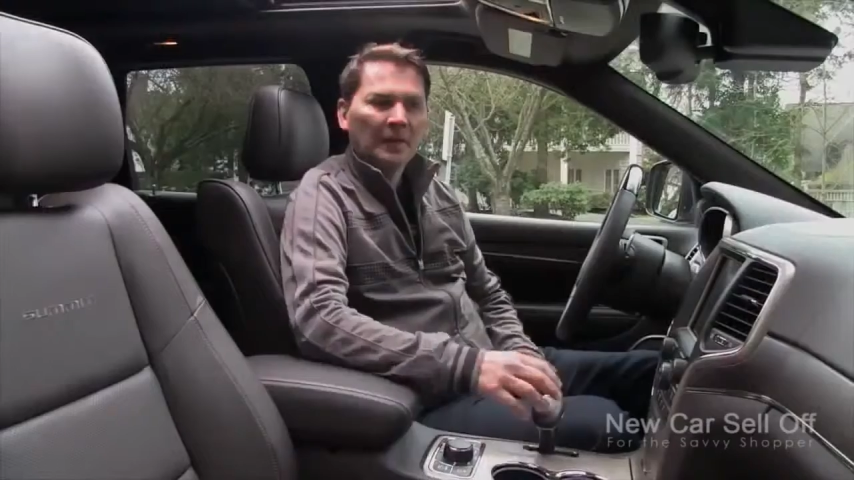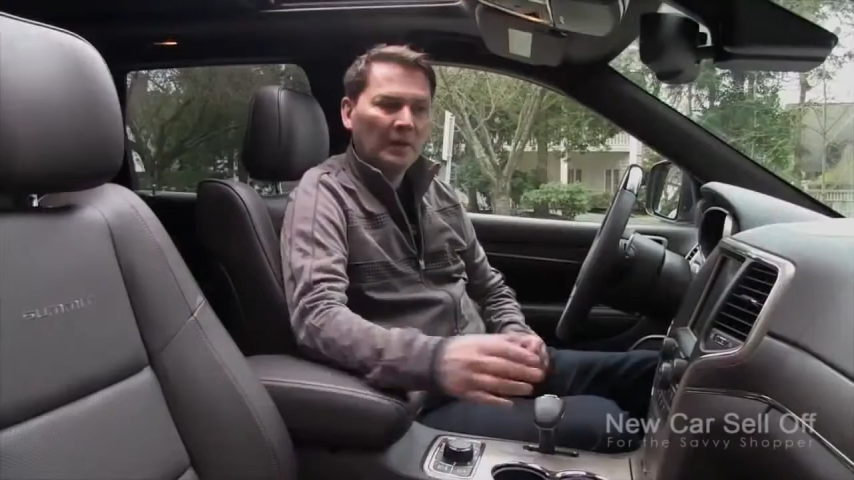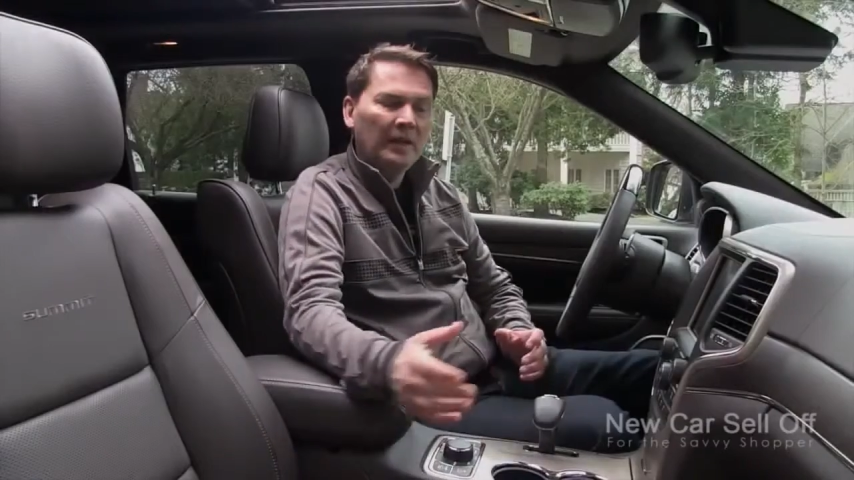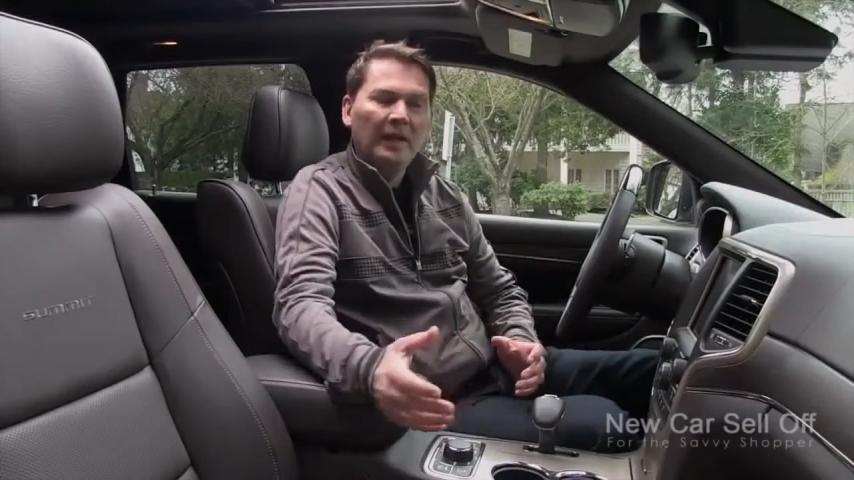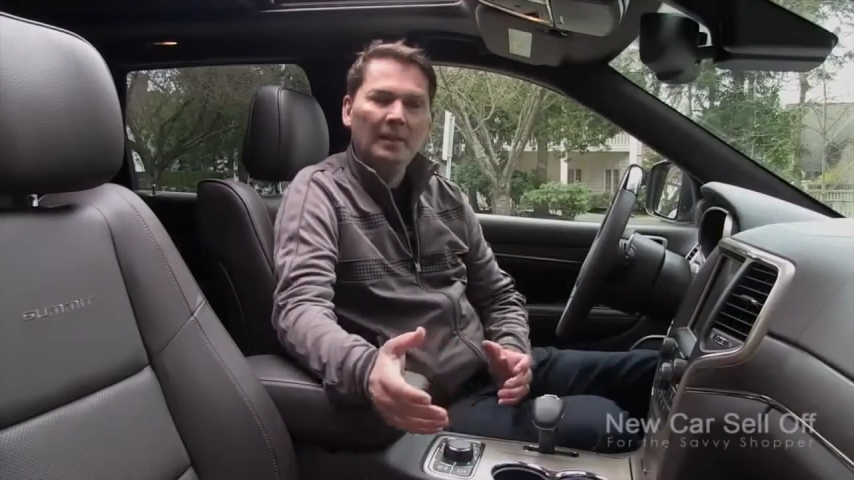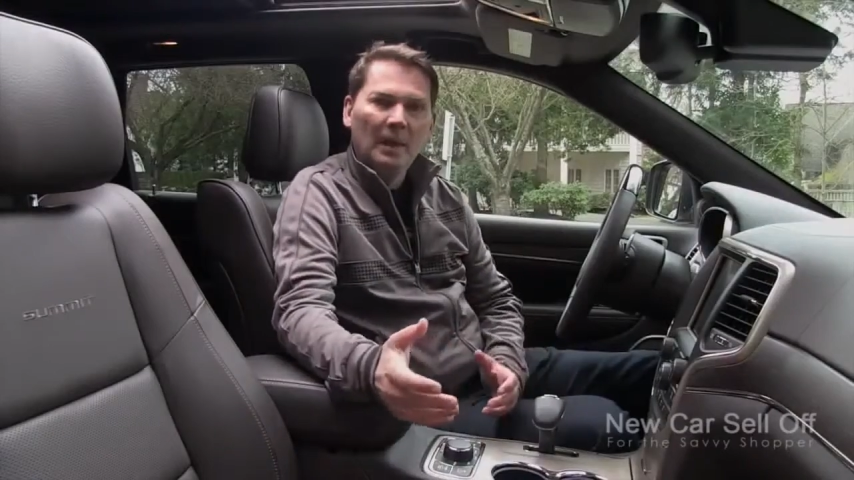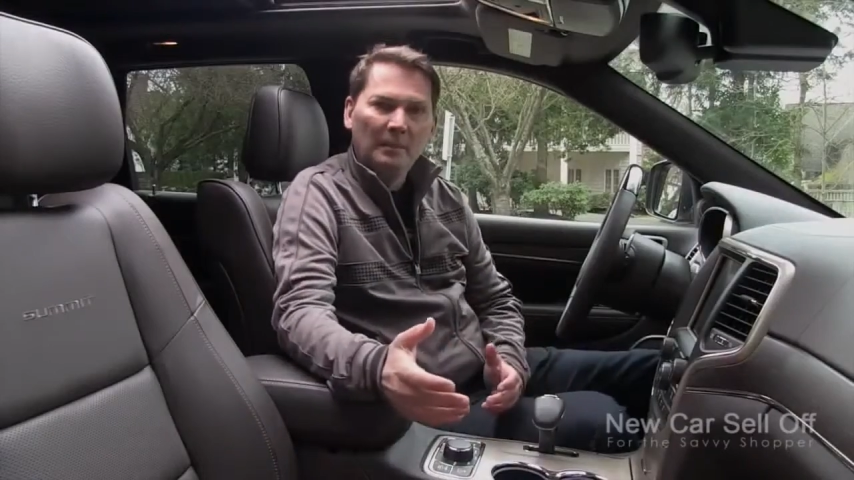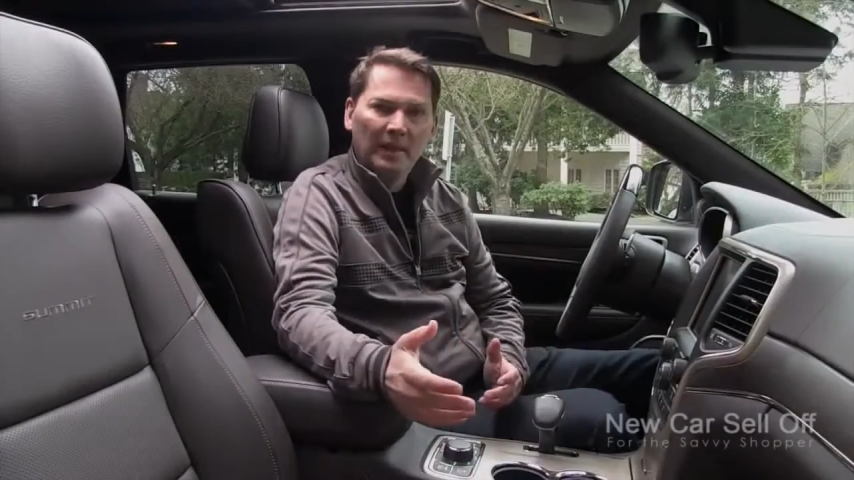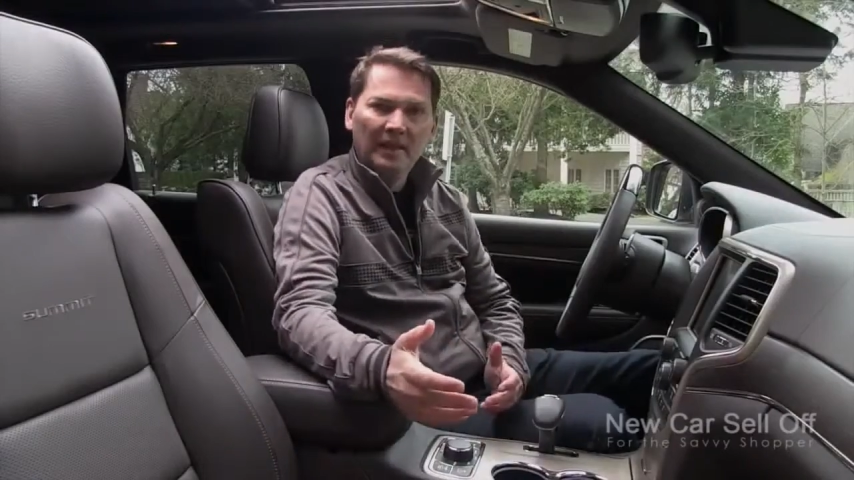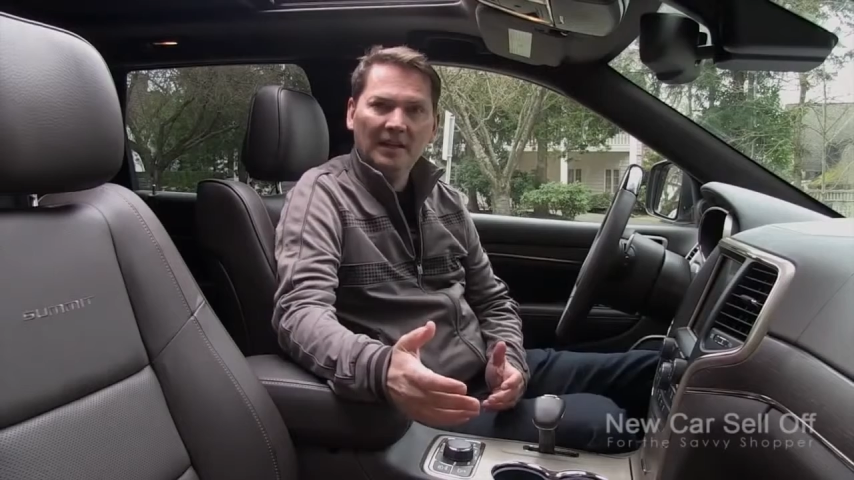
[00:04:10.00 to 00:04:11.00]
The great thing
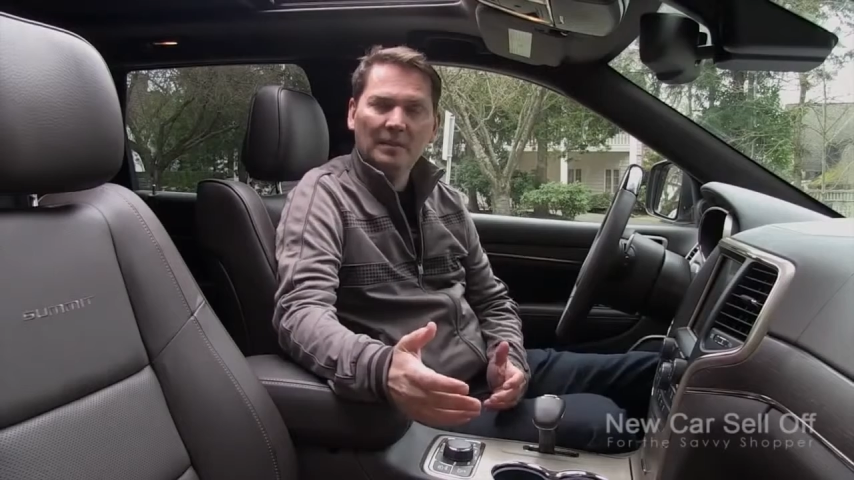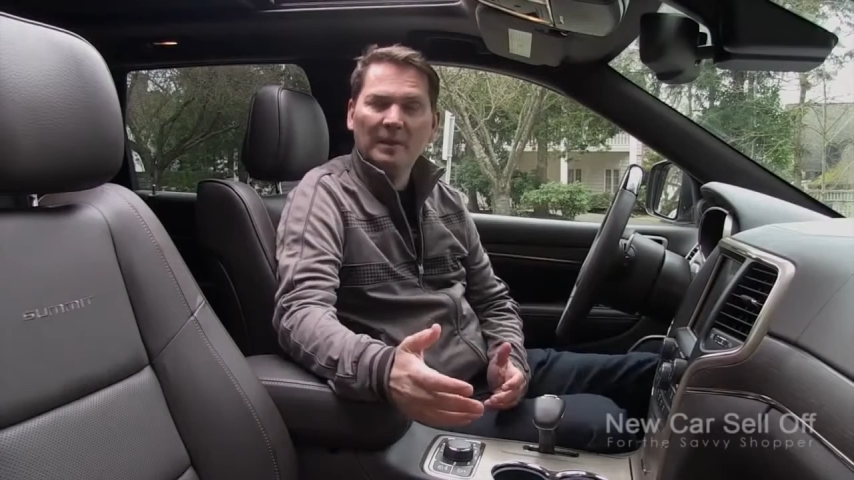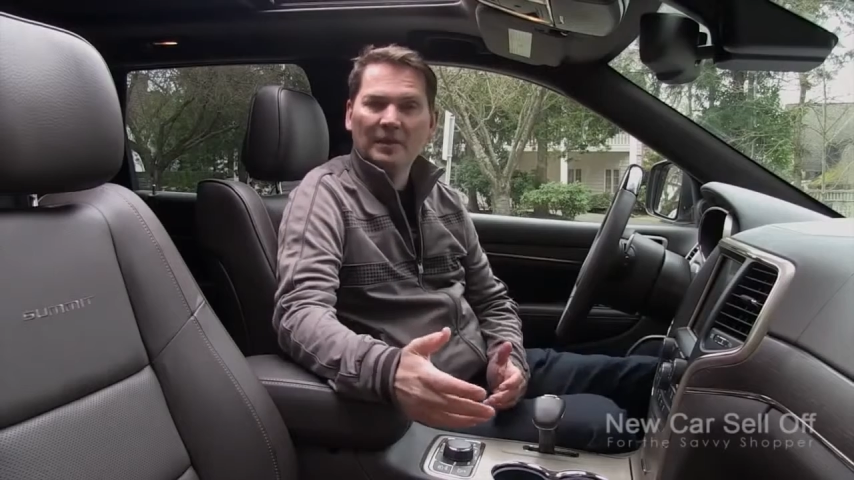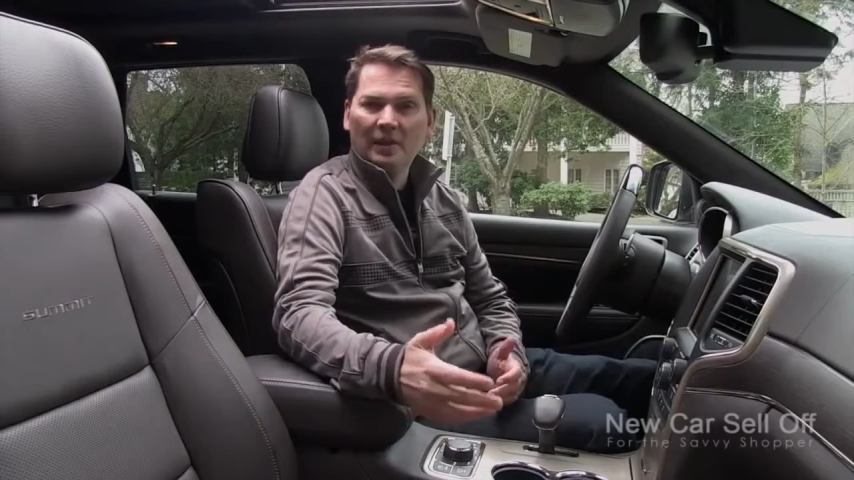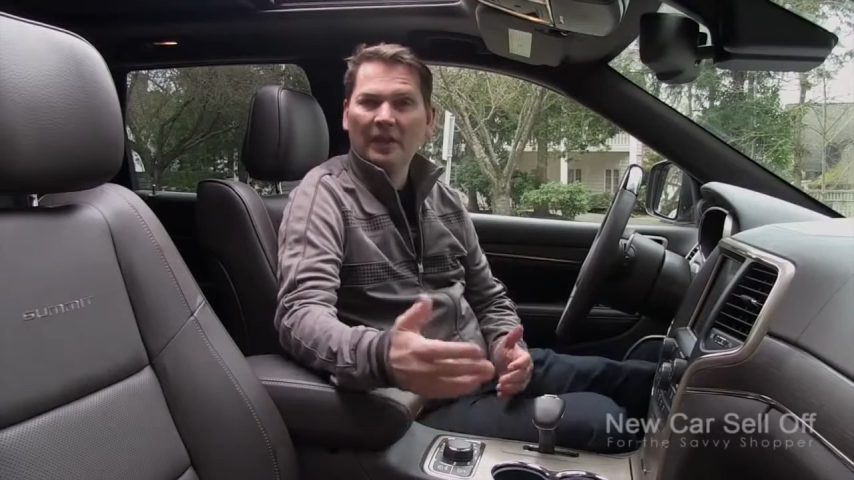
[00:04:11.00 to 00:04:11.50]
about being in this business,